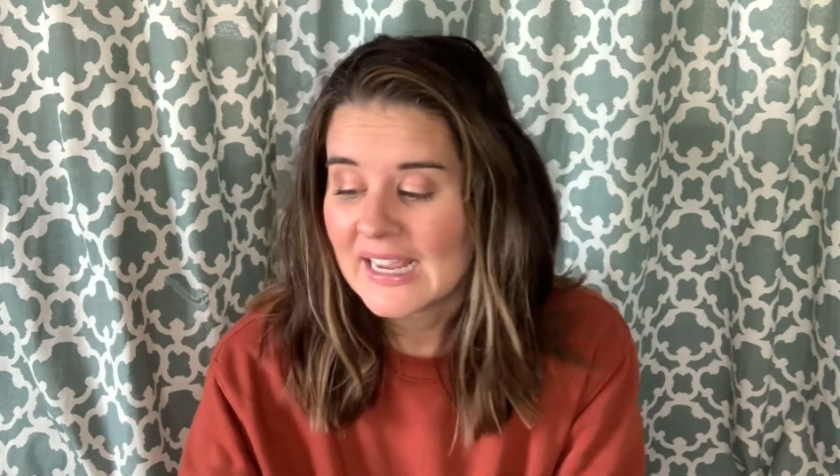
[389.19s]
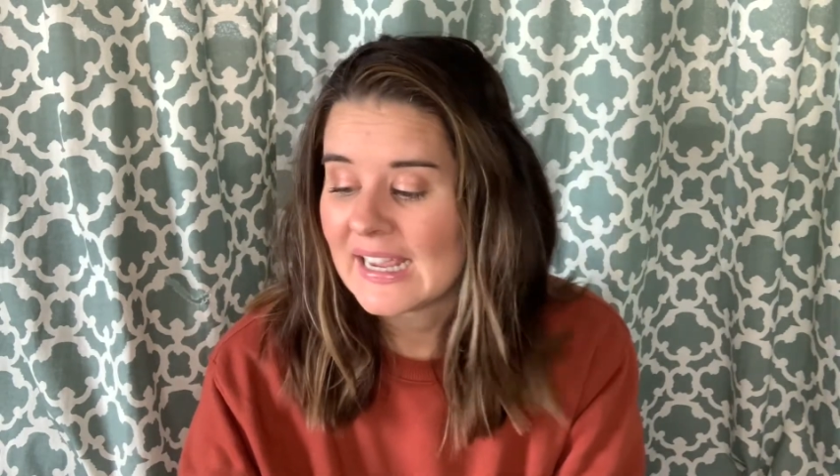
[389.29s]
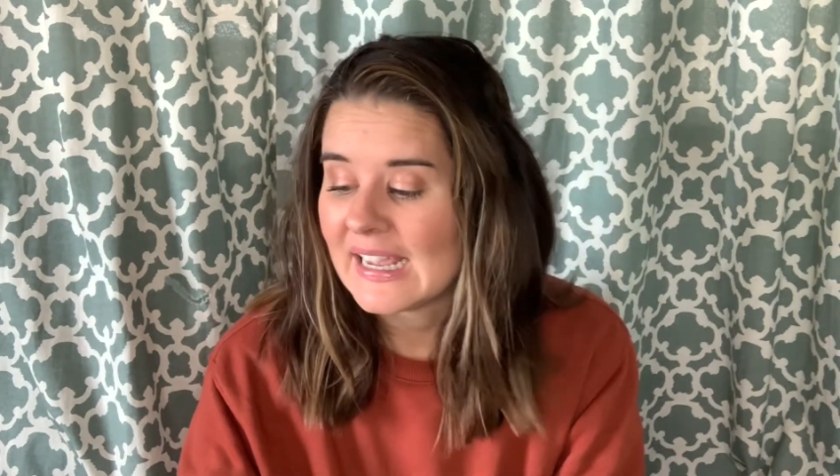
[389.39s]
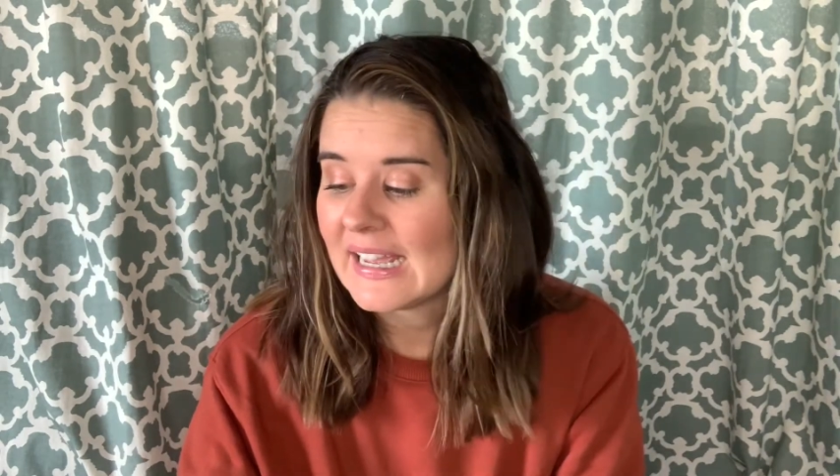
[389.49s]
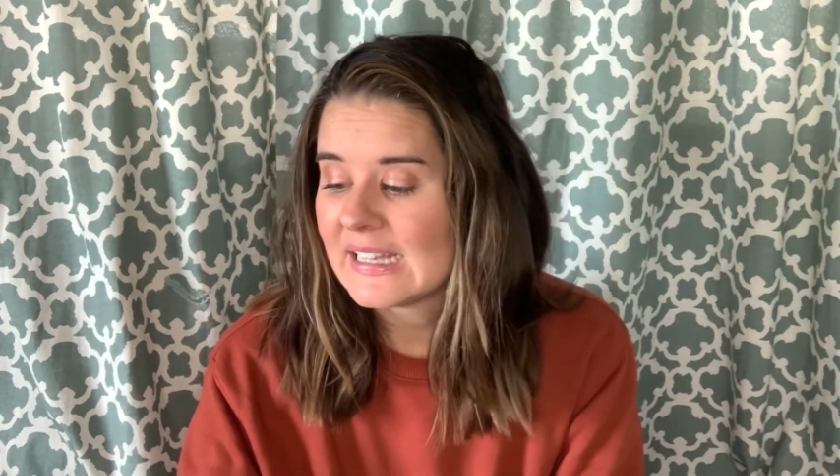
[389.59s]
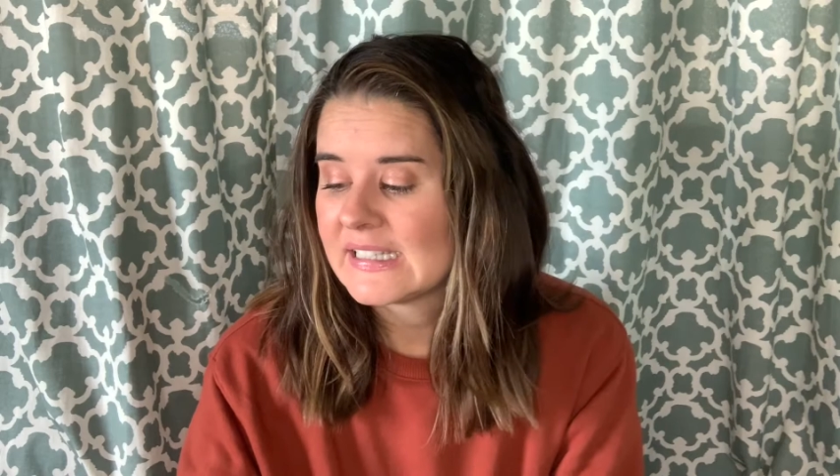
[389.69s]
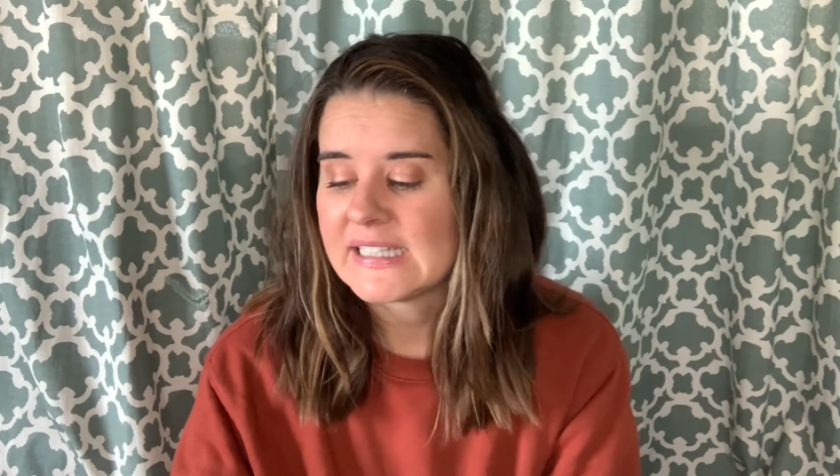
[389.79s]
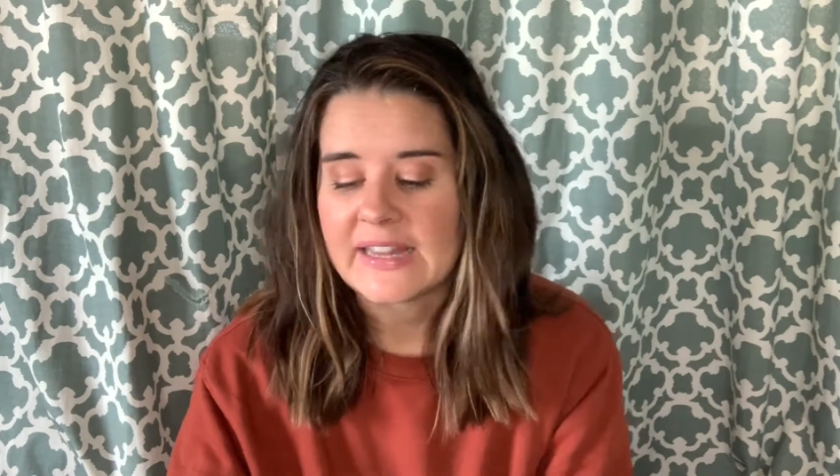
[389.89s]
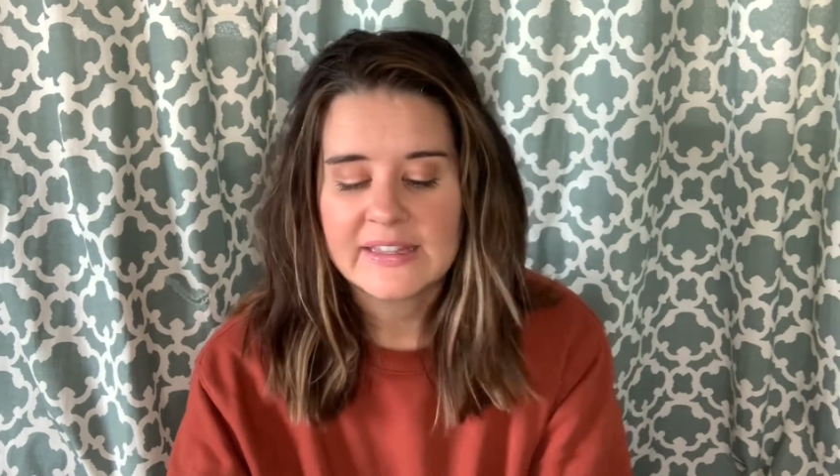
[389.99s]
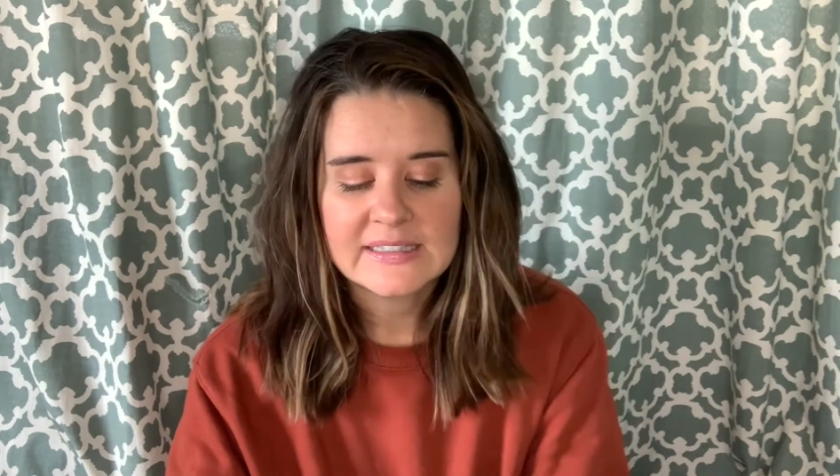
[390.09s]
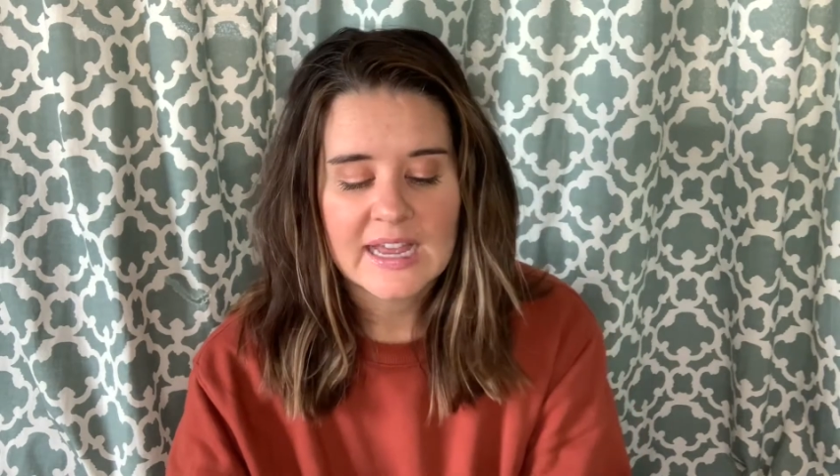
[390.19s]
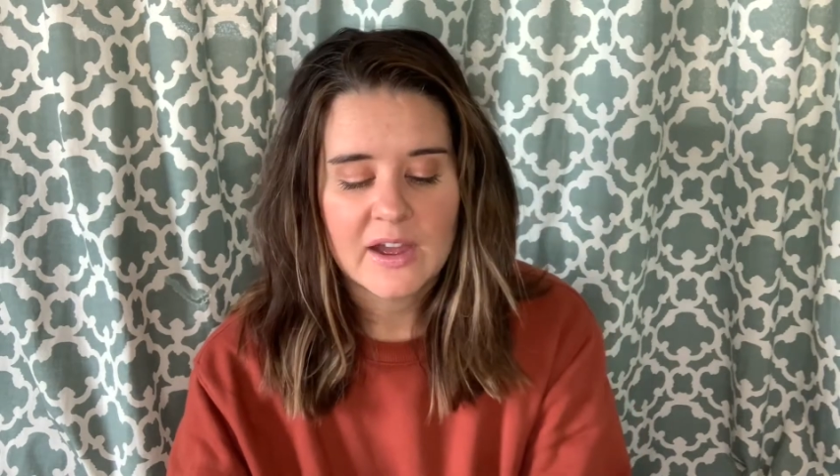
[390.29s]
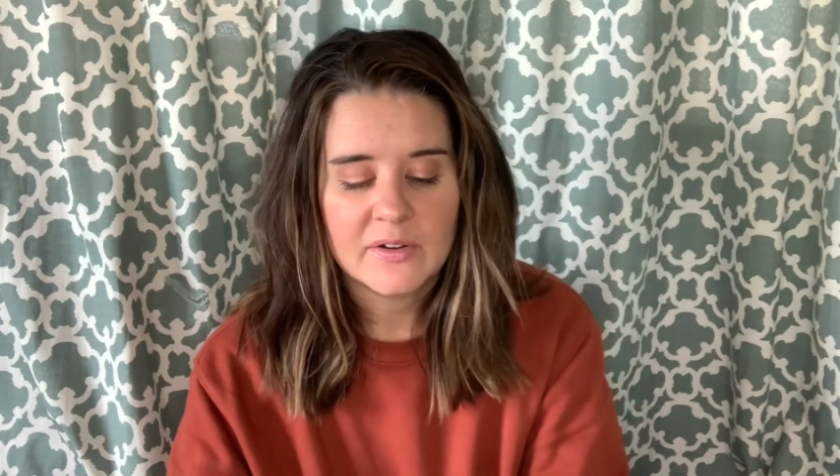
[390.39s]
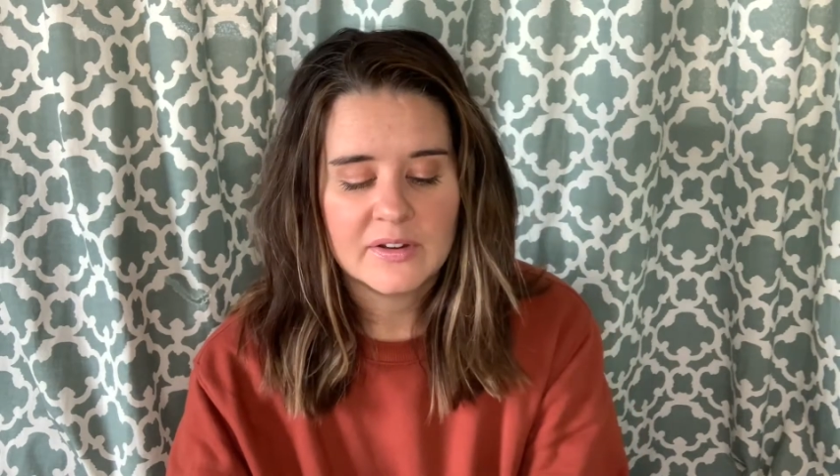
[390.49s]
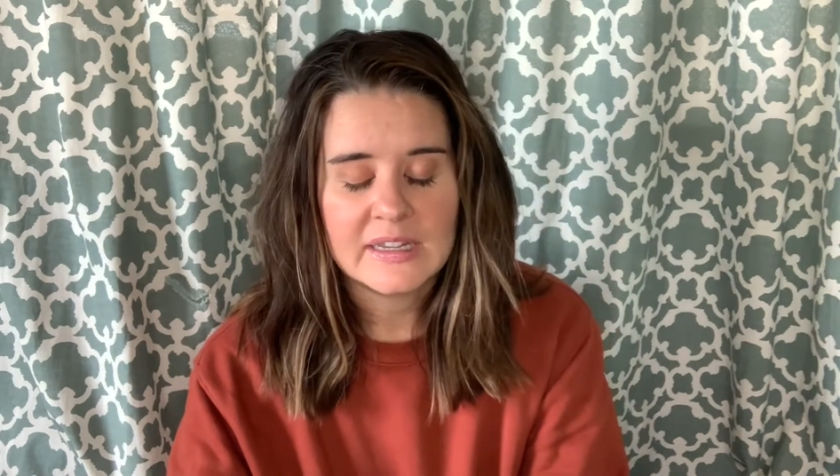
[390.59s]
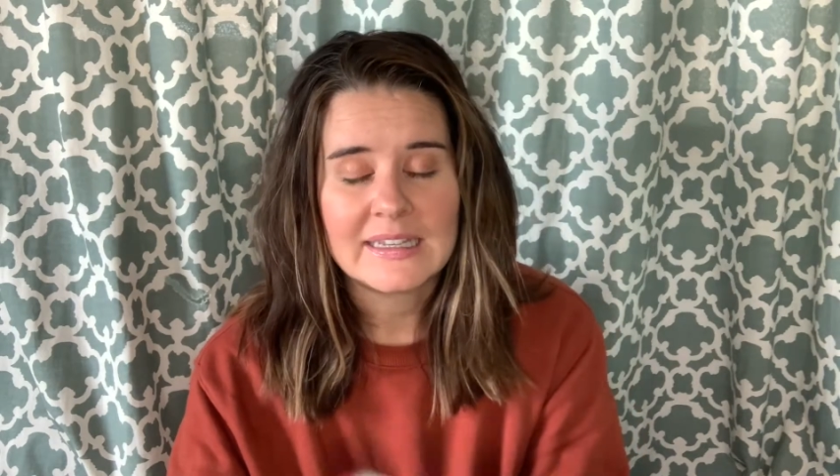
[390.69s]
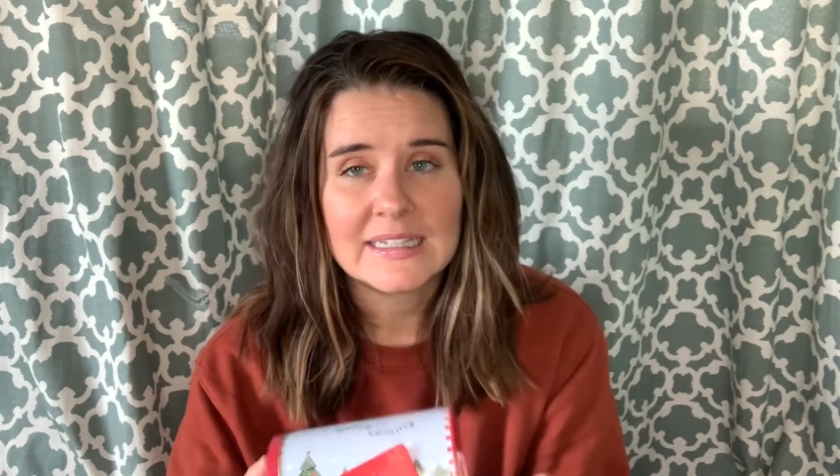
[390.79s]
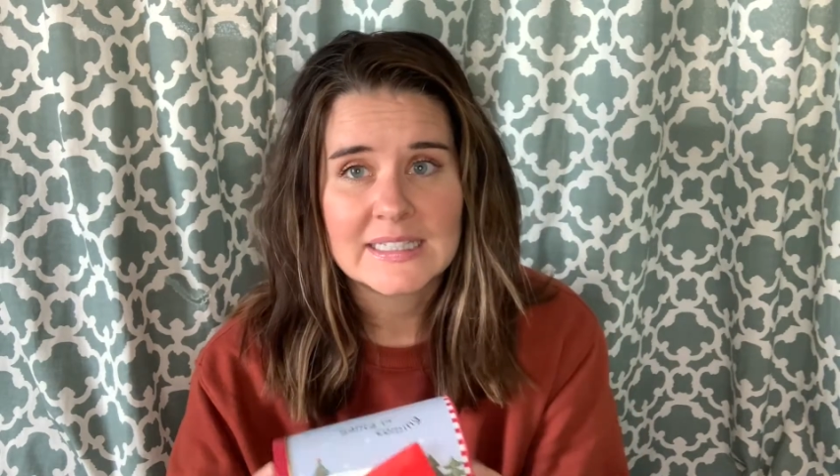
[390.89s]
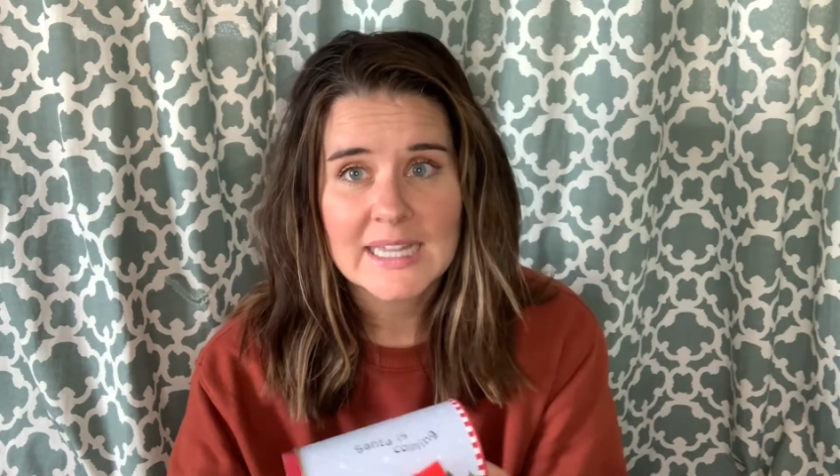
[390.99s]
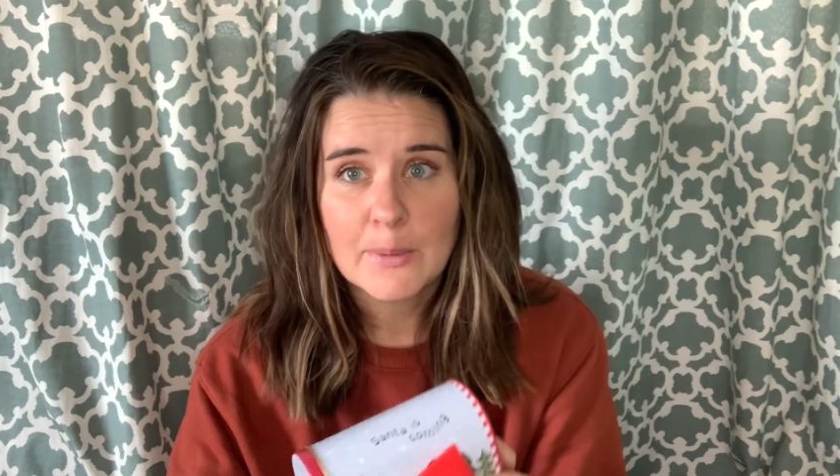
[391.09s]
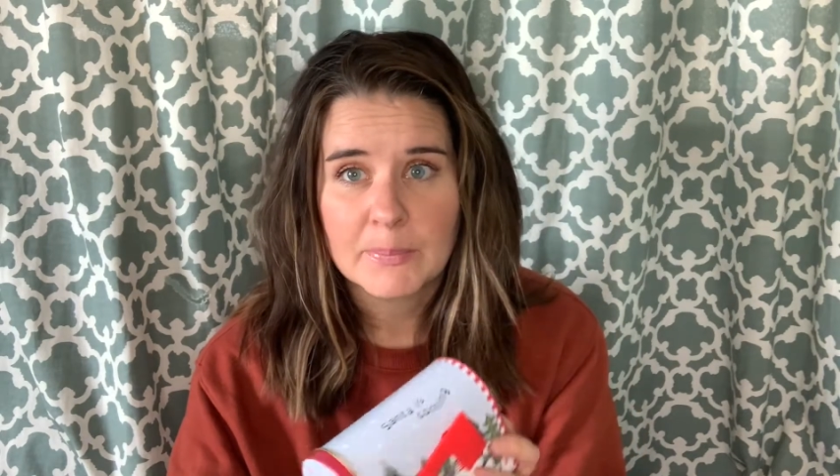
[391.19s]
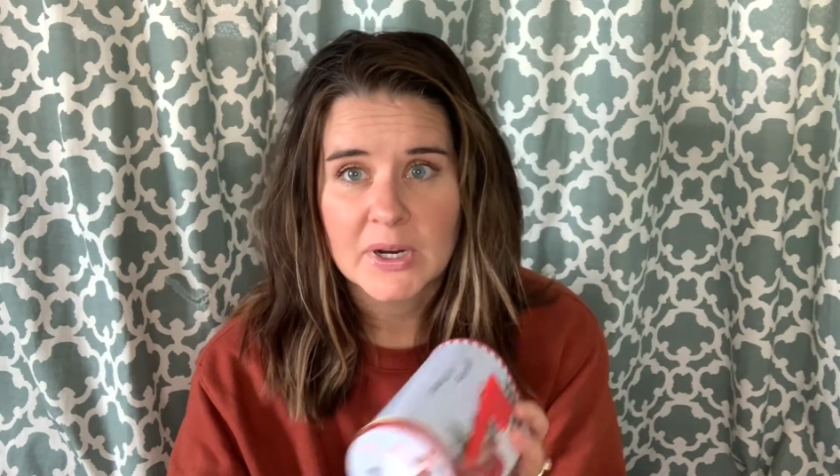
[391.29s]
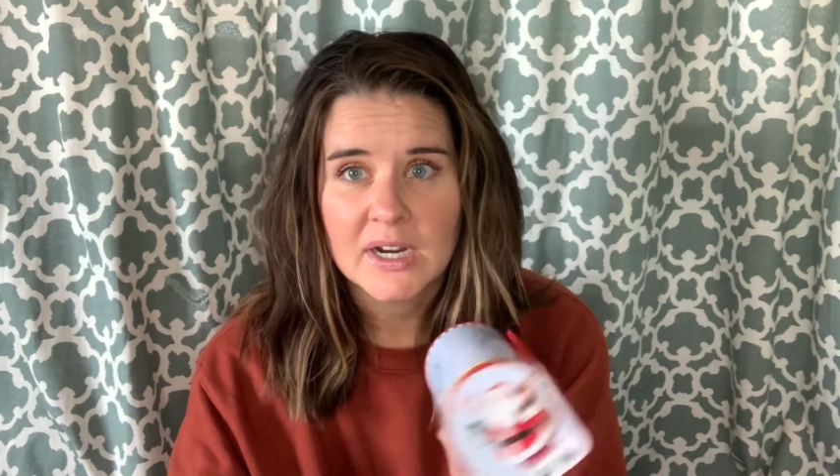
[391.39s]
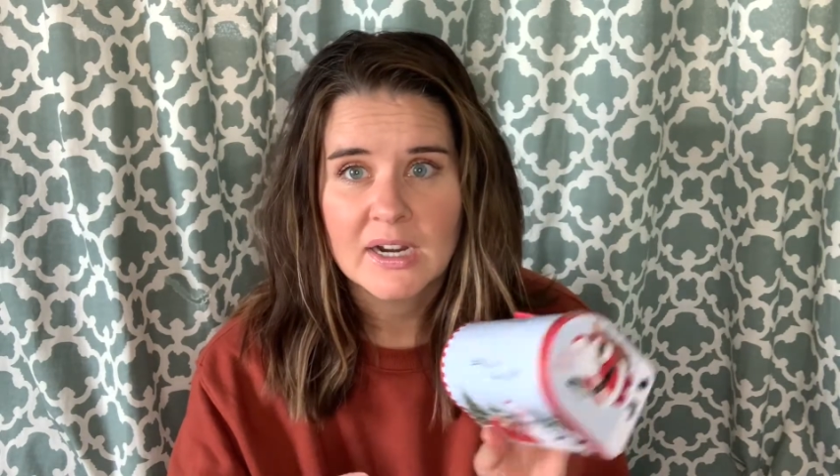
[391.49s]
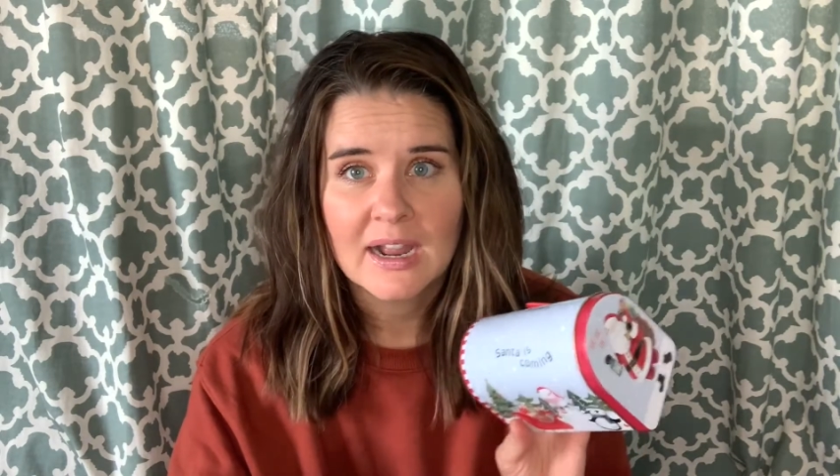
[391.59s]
is set these out in December